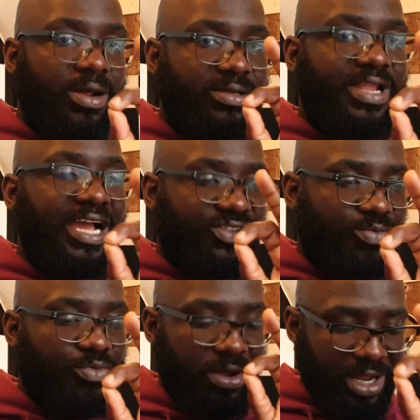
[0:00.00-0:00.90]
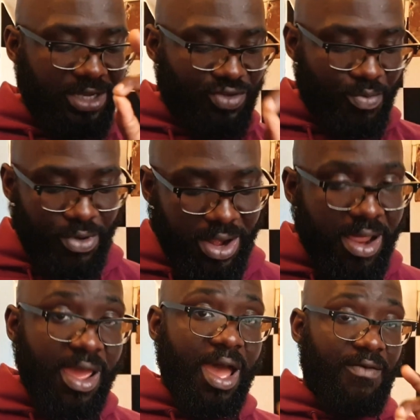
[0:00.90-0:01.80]
That is on point, that is on point.
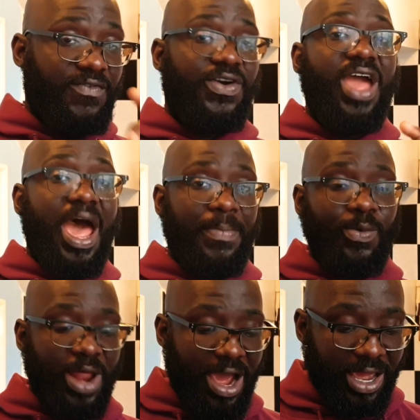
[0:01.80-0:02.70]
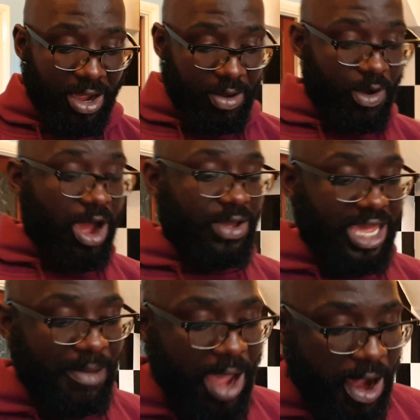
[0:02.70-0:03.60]
I'm very happy with how it
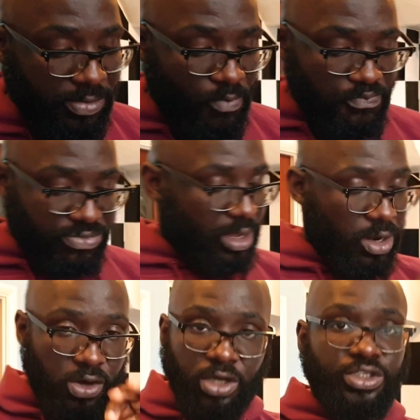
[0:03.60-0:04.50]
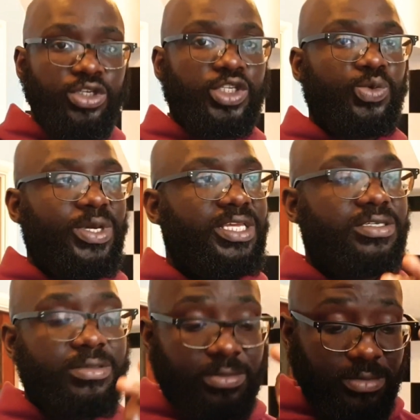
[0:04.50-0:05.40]
came out. Not too
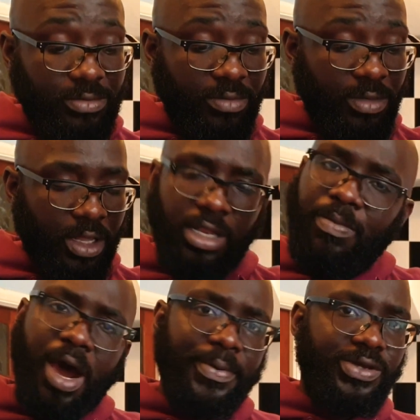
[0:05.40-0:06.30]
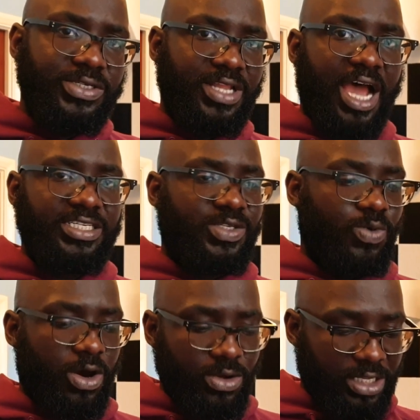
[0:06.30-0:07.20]
sweet. The barbecue is nice as
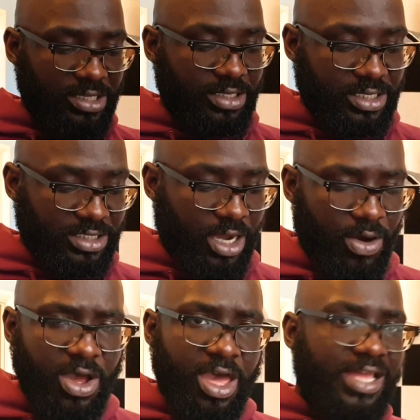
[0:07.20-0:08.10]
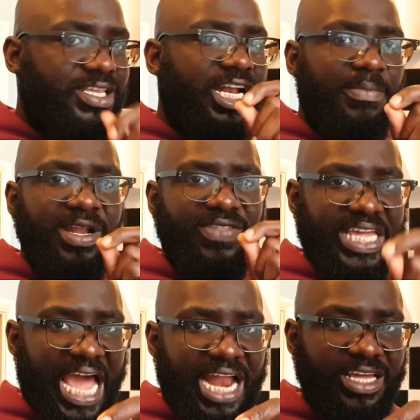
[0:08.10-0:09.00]
well. You can tell a bit of the
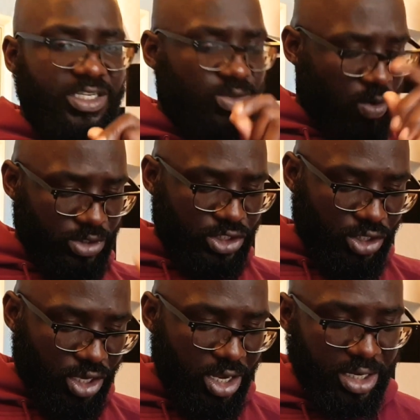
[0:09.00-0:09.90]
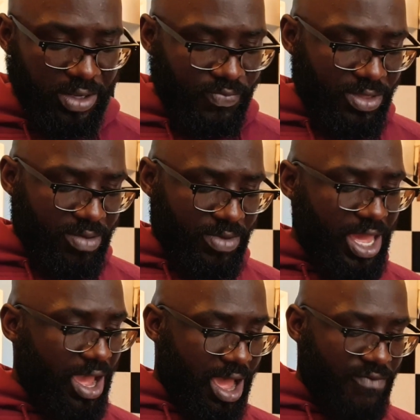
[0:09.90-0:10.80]
garlic as well, which is good. But
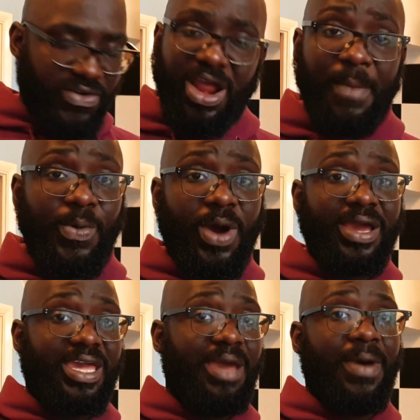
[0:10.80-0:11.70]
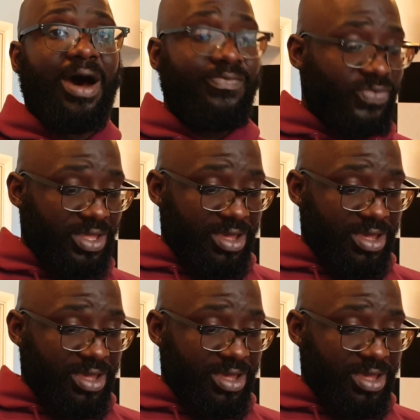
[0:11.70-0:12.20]
yeah, I'm very happy with how it came out.